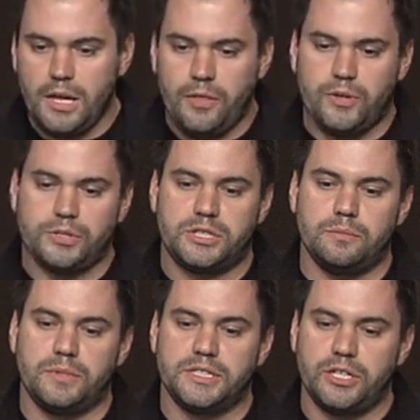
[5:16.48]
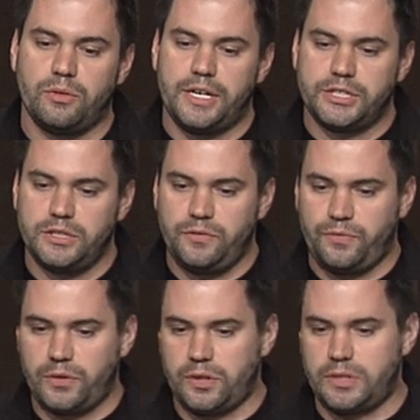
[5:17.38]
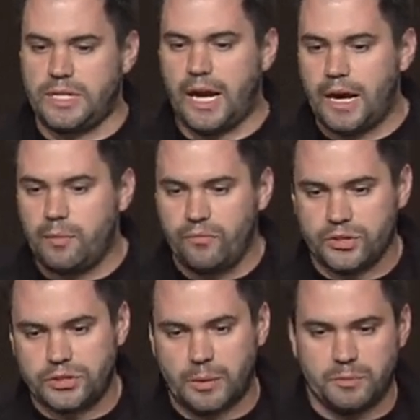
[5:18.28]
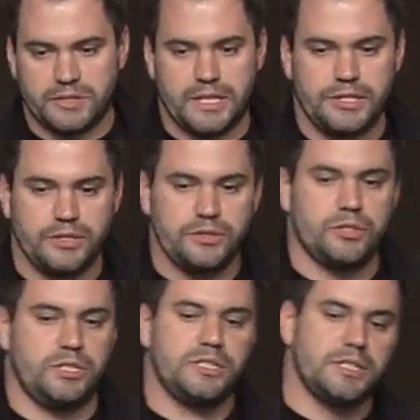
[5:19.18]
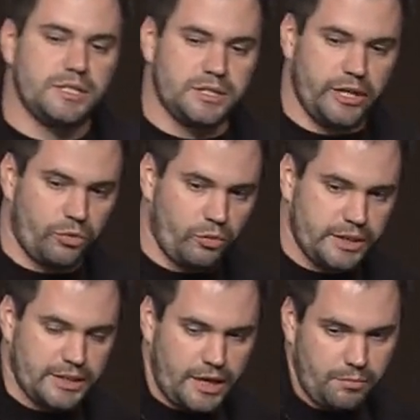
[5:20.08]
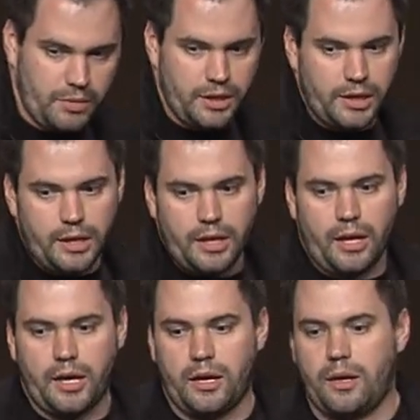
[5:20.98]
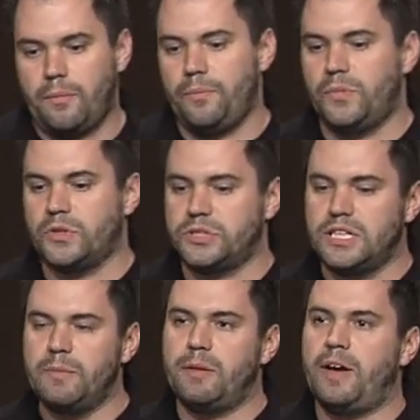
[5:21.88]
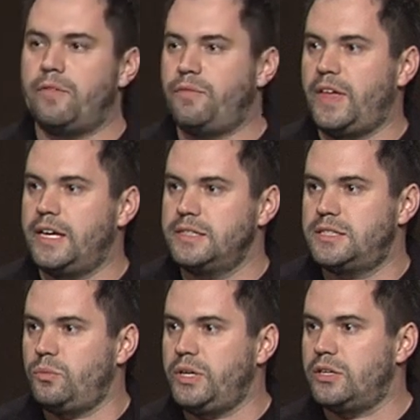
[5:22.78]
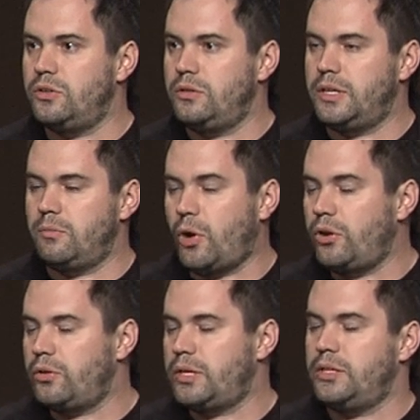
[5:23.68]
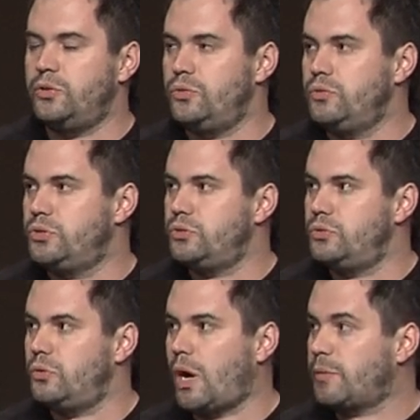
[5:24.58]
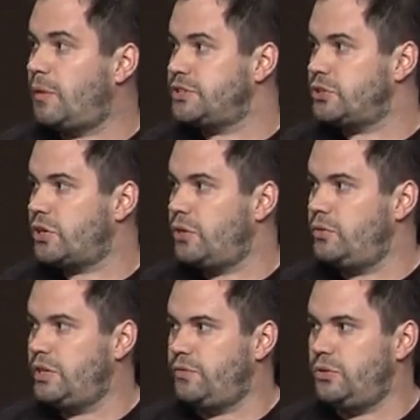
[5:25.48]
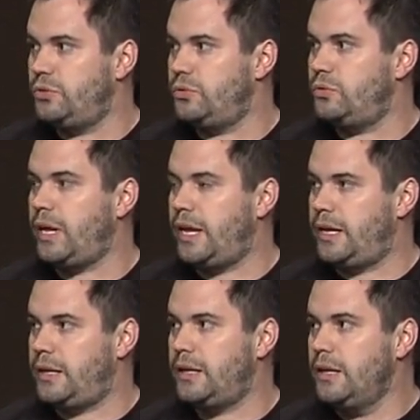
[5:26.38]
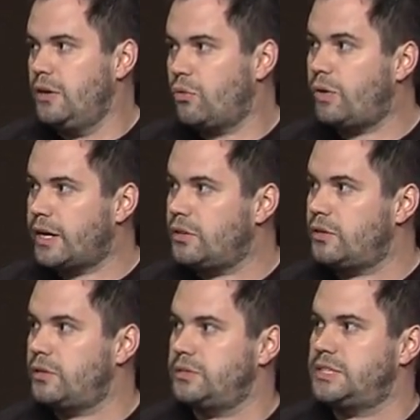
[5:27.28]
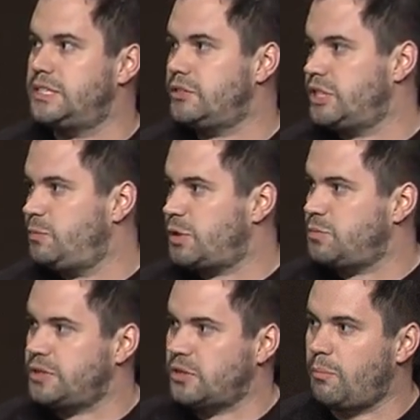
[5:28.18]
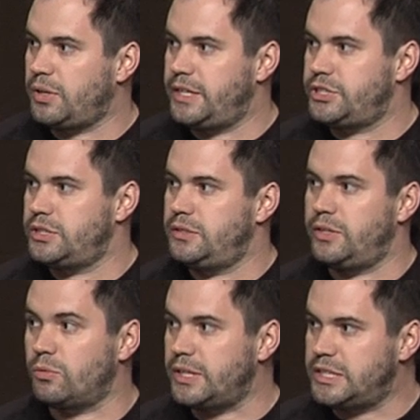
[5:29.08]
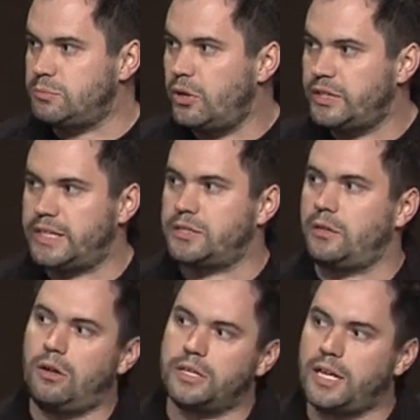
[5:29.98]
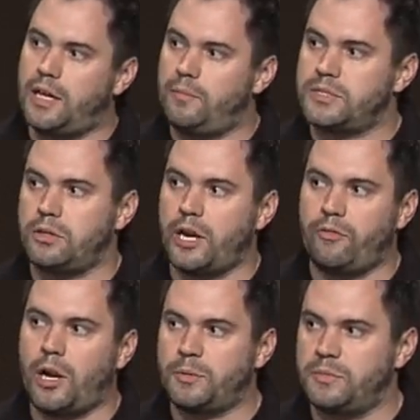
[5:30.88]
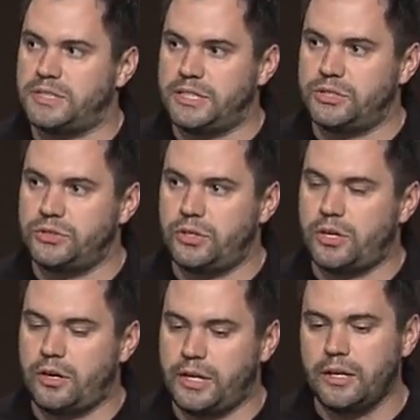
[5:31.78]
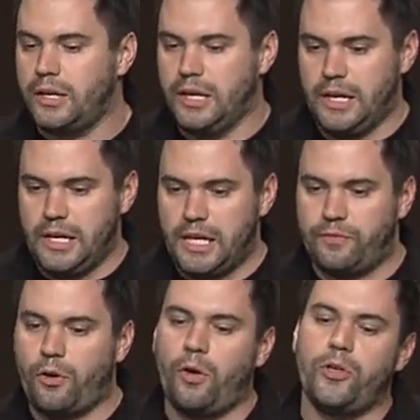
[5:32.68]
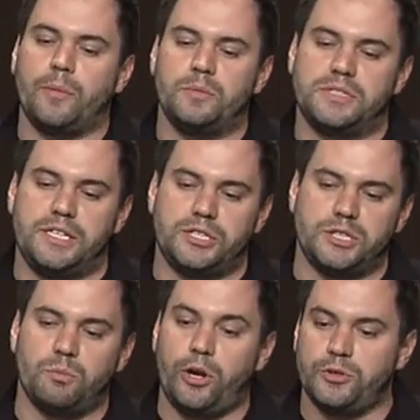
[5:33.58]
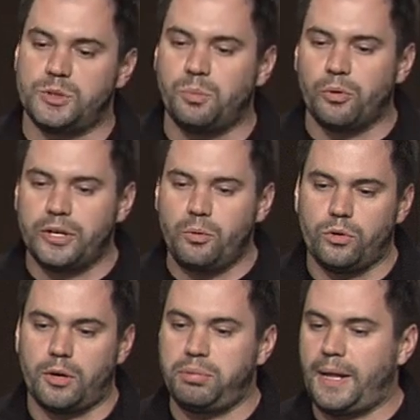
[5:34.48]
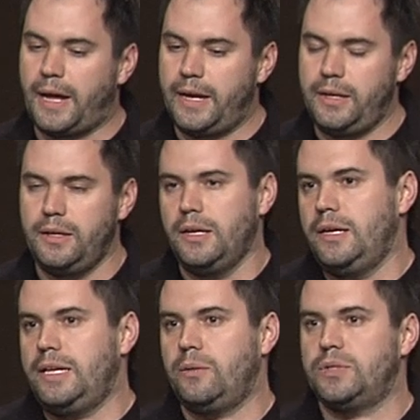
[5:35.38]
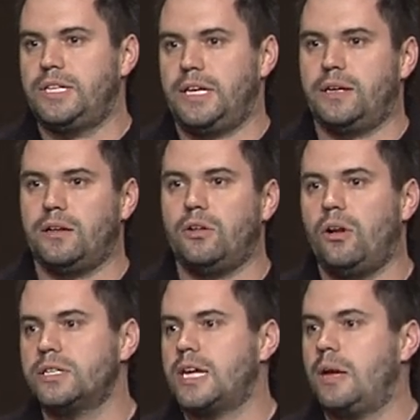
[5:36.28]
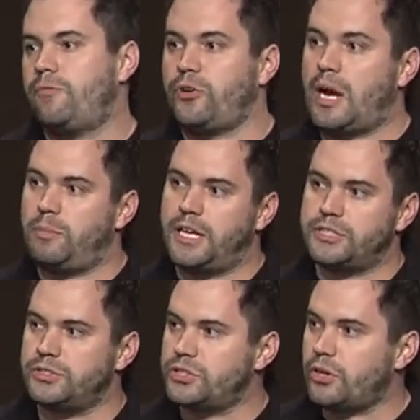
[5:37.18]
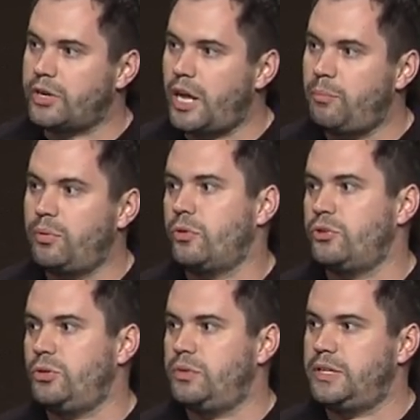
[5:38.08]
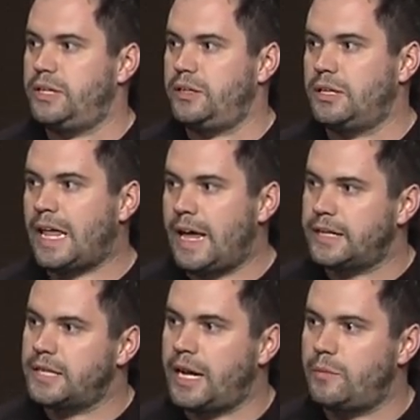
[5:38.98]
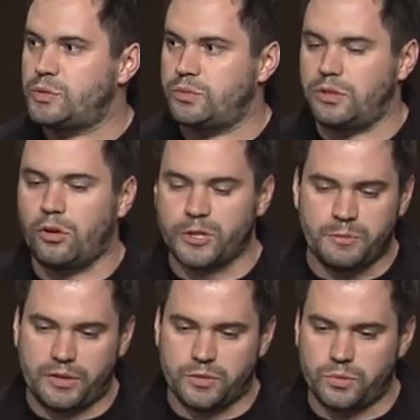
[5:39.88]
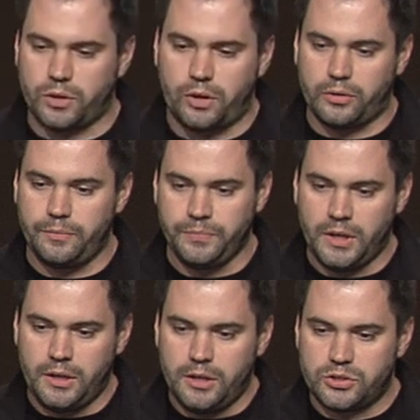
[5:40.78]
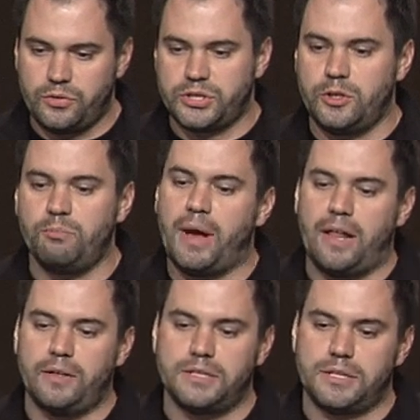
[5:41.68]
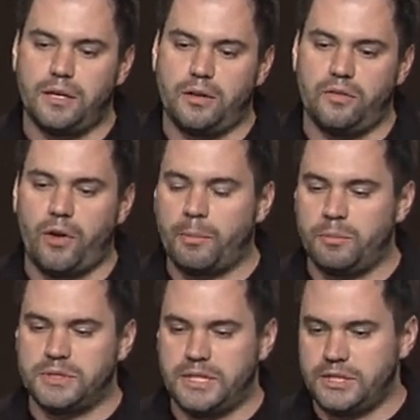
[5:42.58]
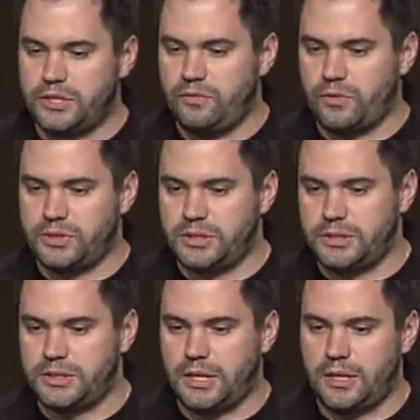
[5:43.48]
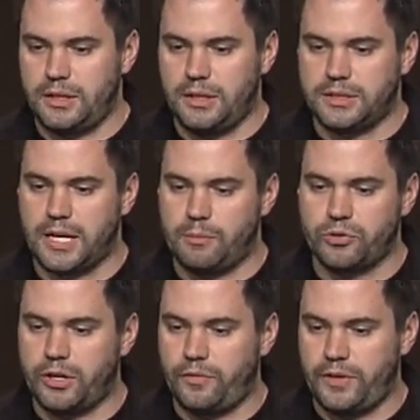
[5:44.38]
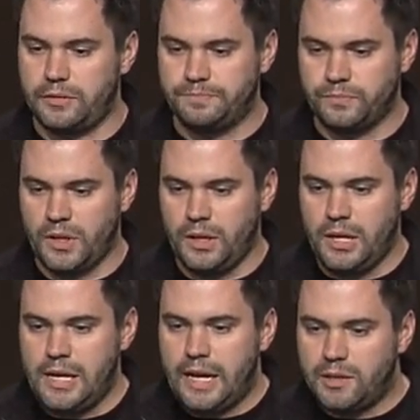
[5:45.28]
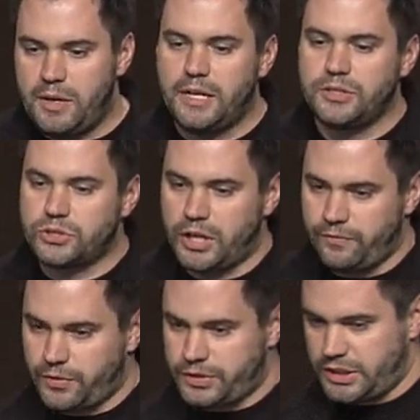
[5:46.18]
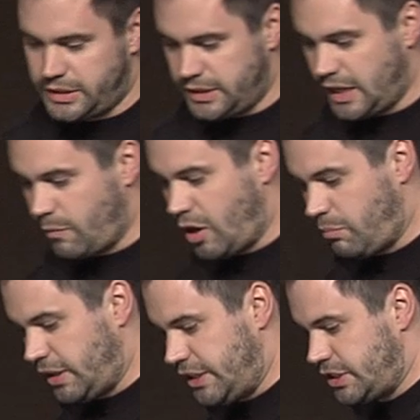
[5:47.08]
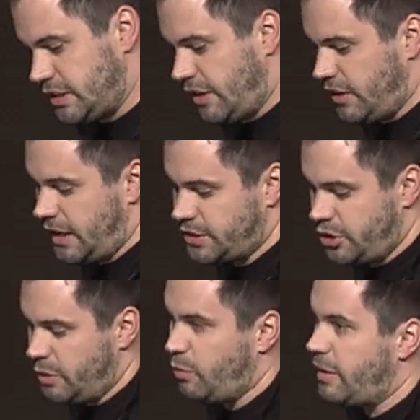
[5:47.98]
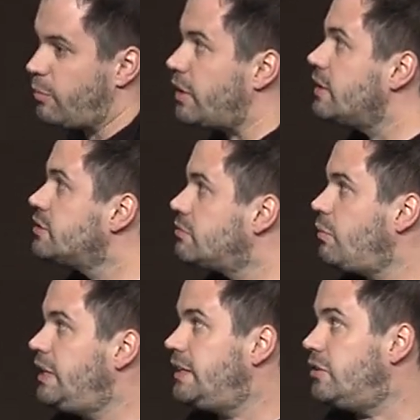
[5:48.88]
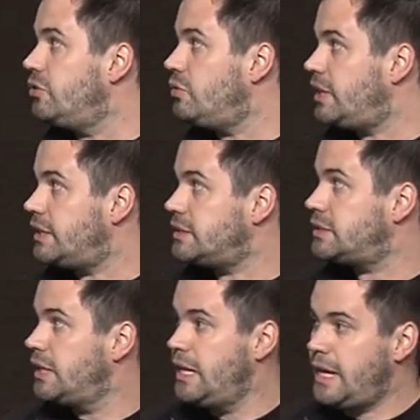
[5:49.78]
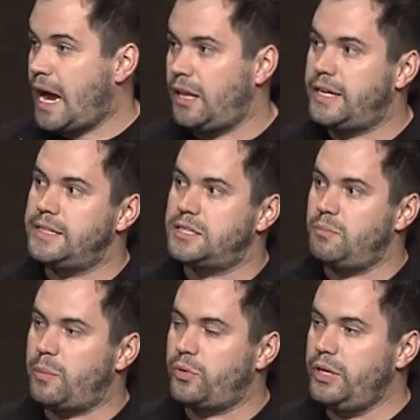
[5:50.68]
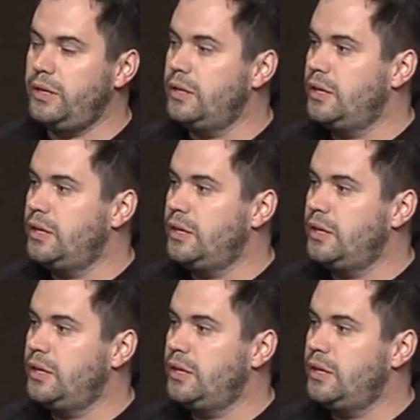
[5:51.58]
There's some consideration for time versus optimization. So since this is done at runtime, there's a limited amount of things that Mono can do to optimize your code. If you do a regular C or C++ compilation in release mode, it takes a long time because a lot of optimizations are occurring. If all the optimizations Mono supported were applied, it would take a long time for your application to start up, or you would get lag times when large methods were called. So there's a good balance of optimization versus a time trade-off there. And the main constraint for a just-in-time compilation is having executable memory. So what we need to do is allocate some memory,